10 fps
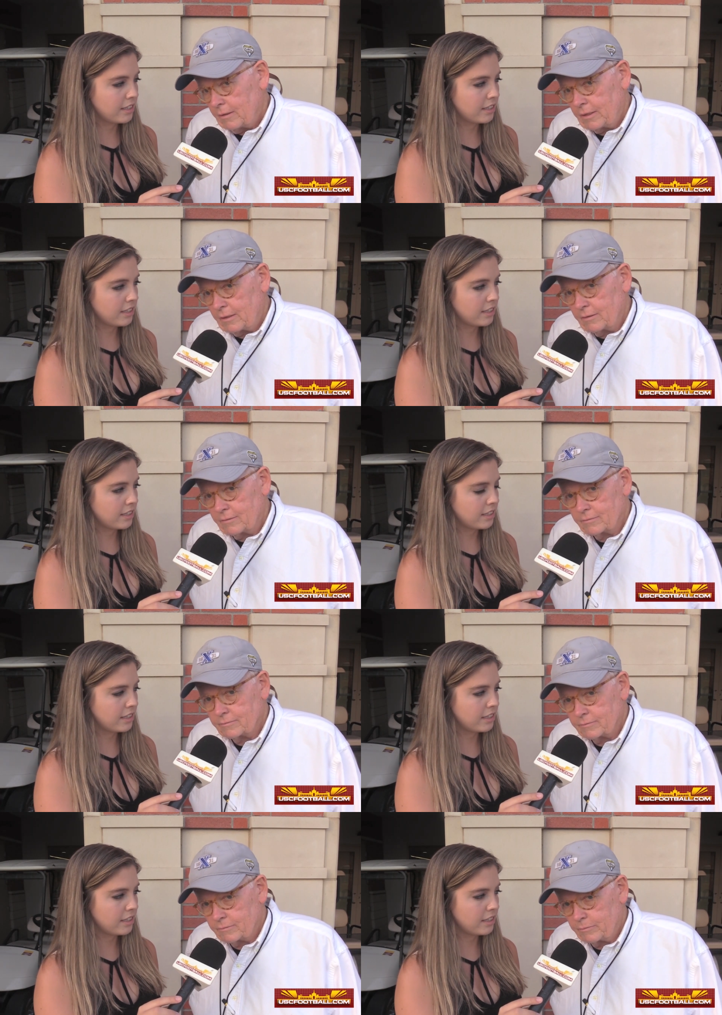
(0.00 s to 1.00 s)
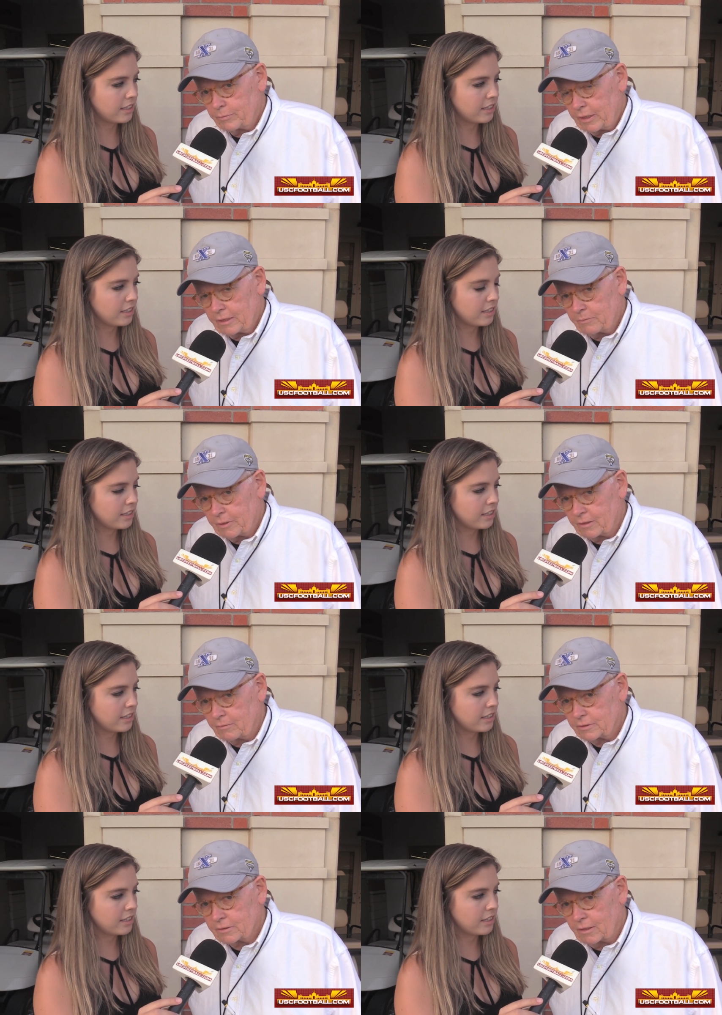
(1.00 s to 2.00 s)
Speaker 1: you know Brandon Pili
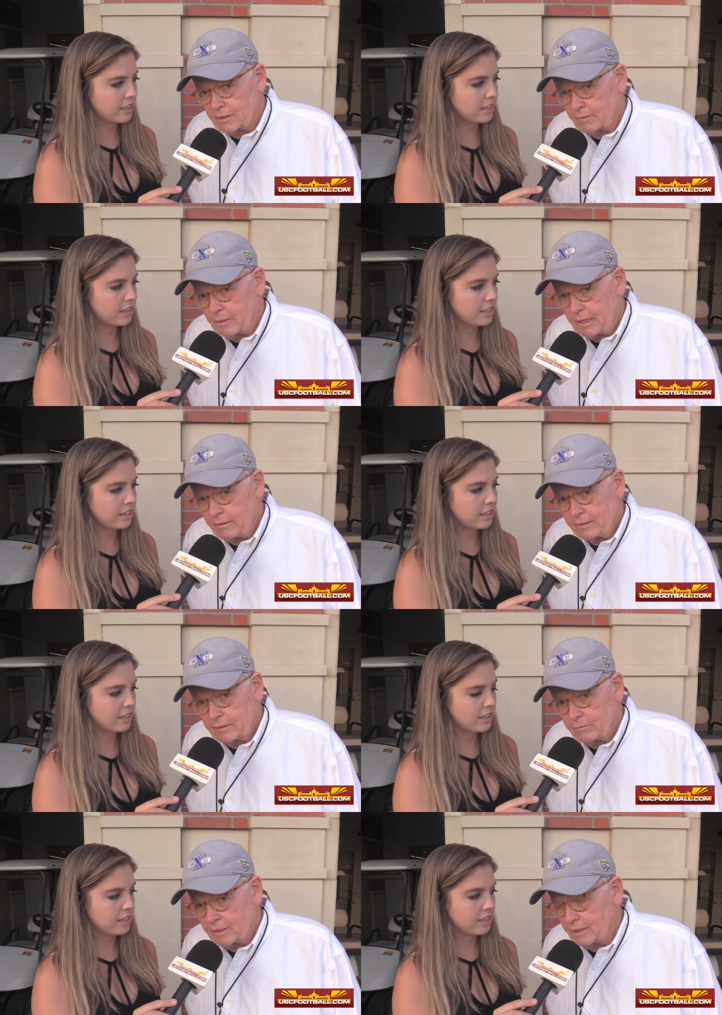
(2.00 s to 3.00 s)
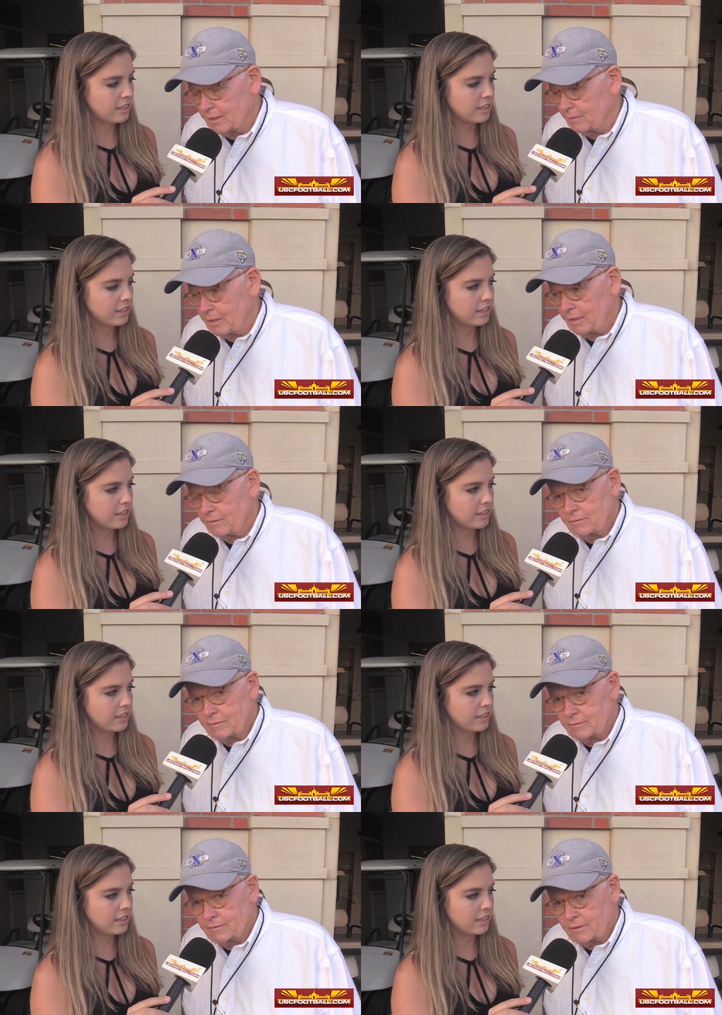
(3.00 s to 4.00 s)
was talking about you know we got to come out
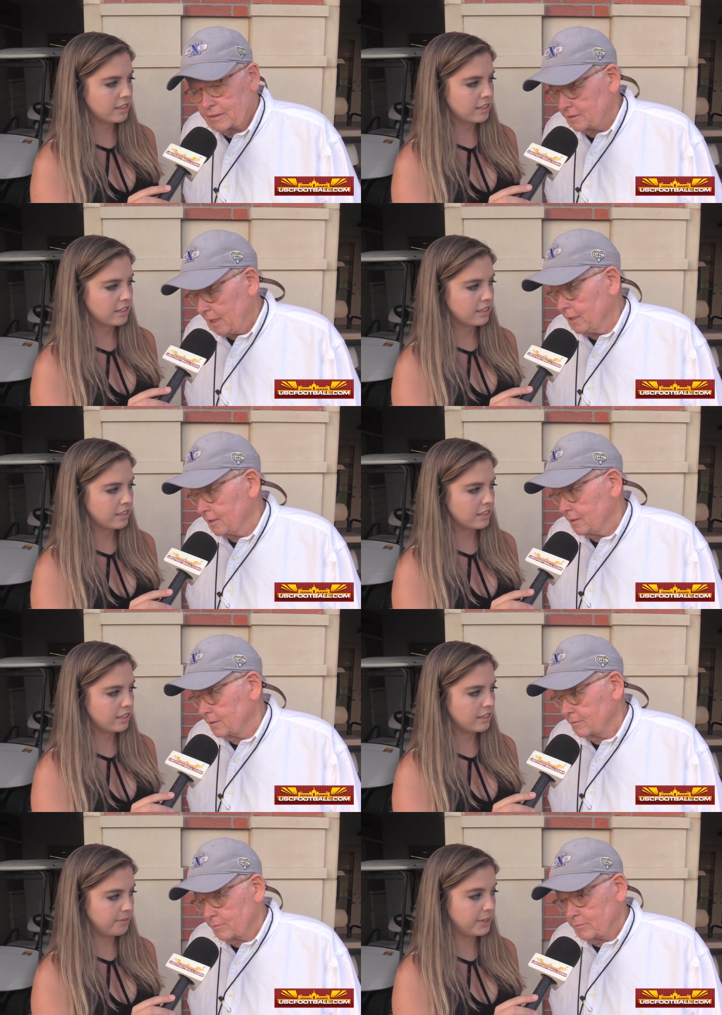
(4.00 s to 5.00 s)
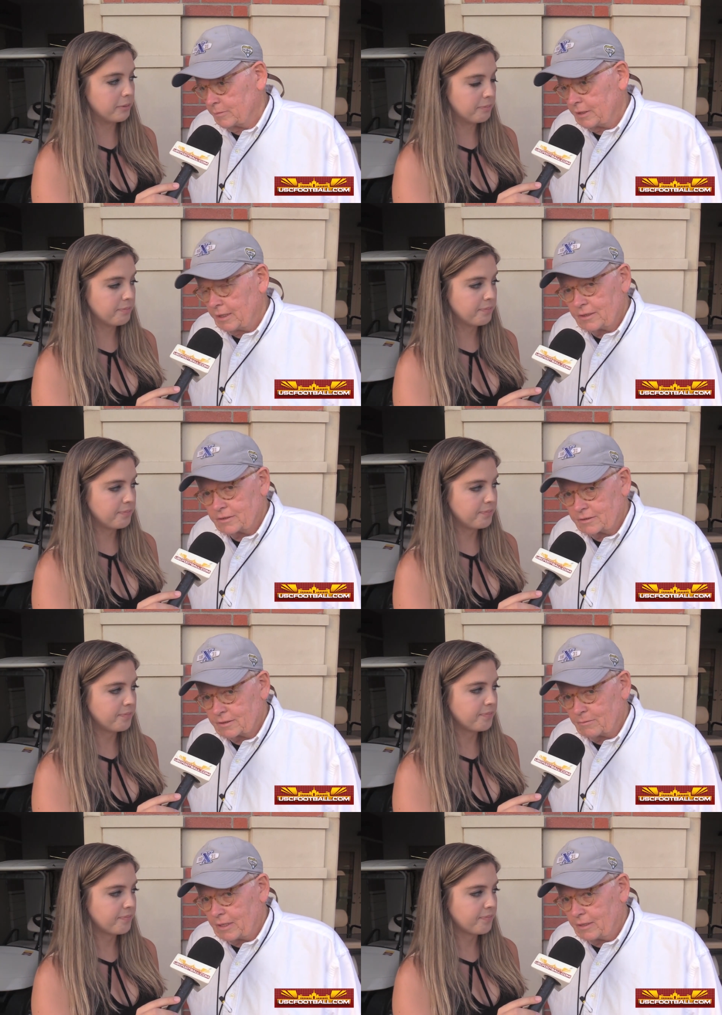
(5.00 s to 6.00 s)
excited. We, we, can't just
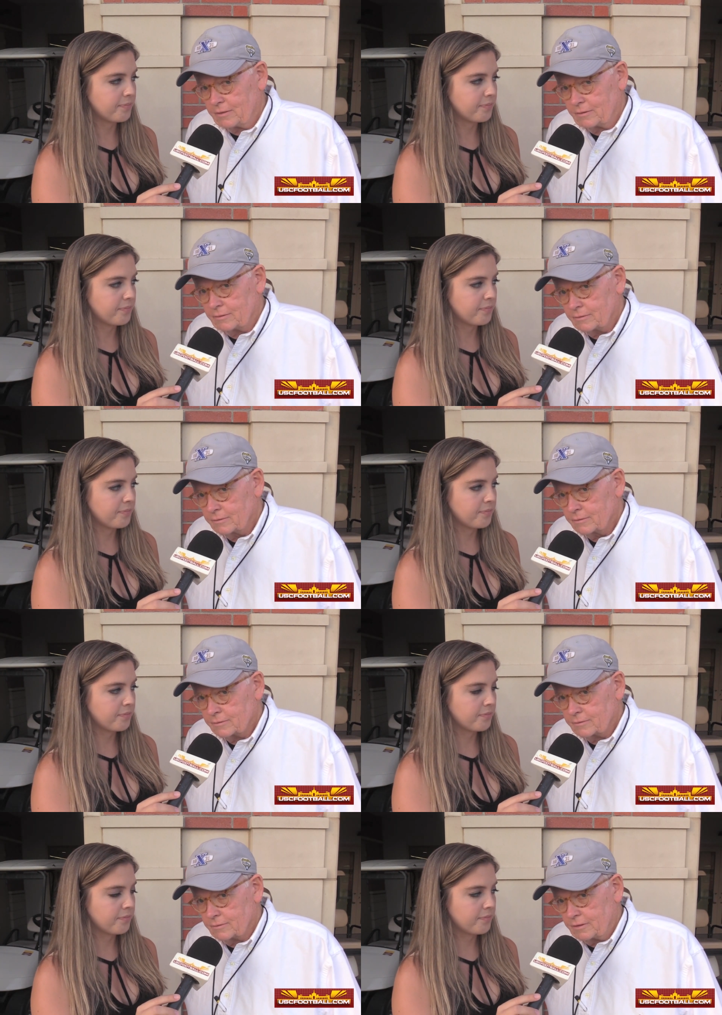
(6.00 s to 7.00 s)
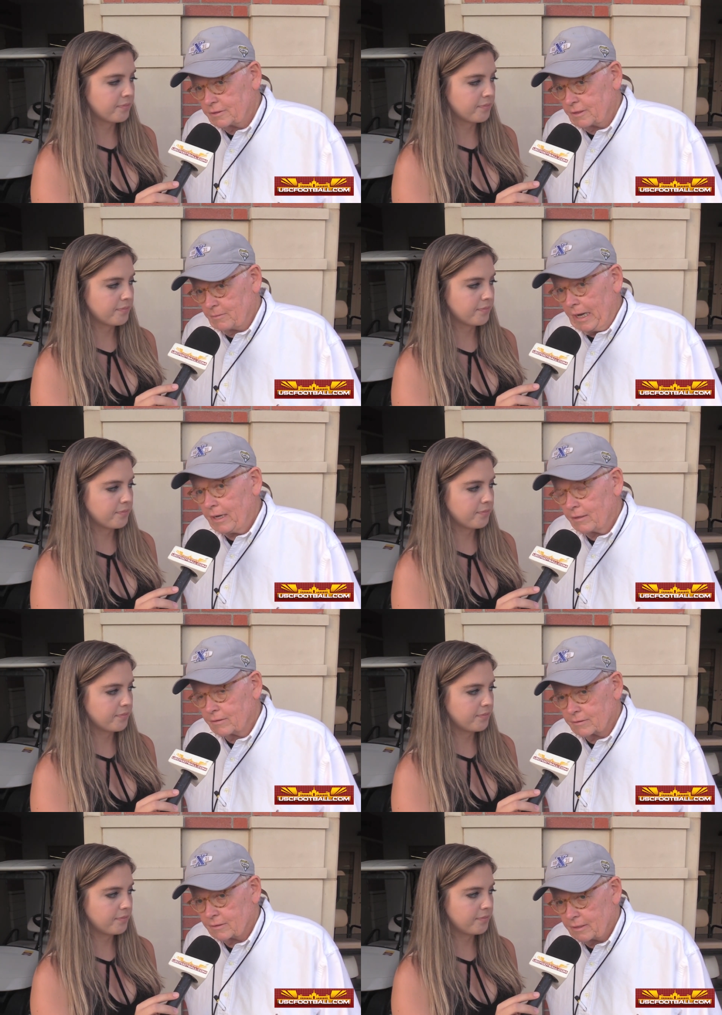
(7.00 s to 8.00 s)
come out and just come out.
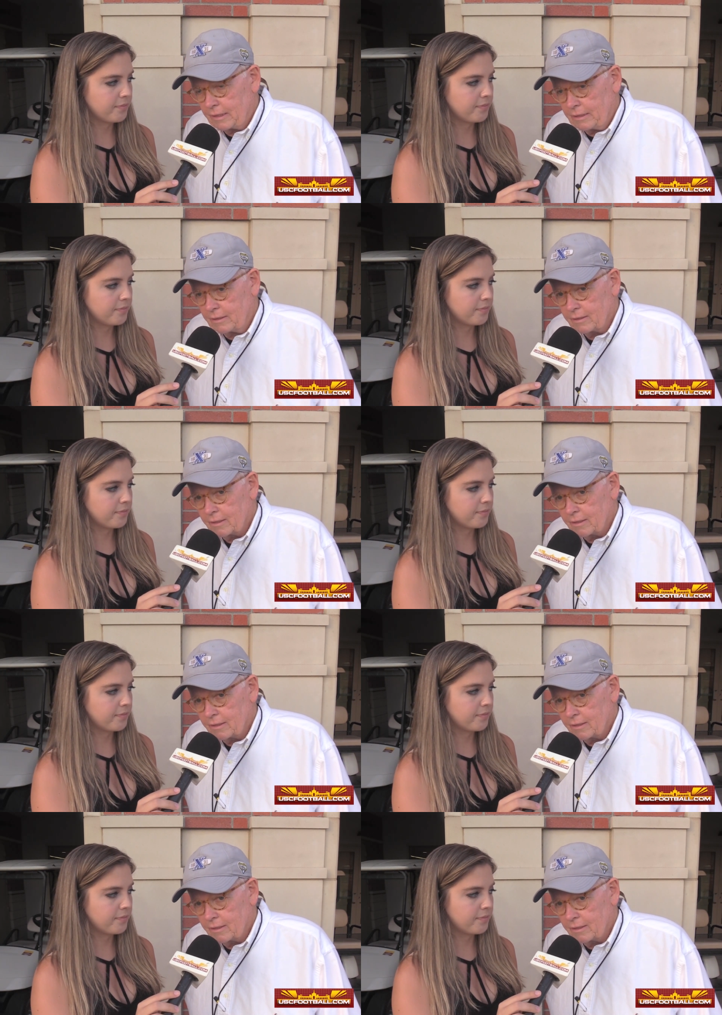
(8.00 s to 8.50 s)
Uh,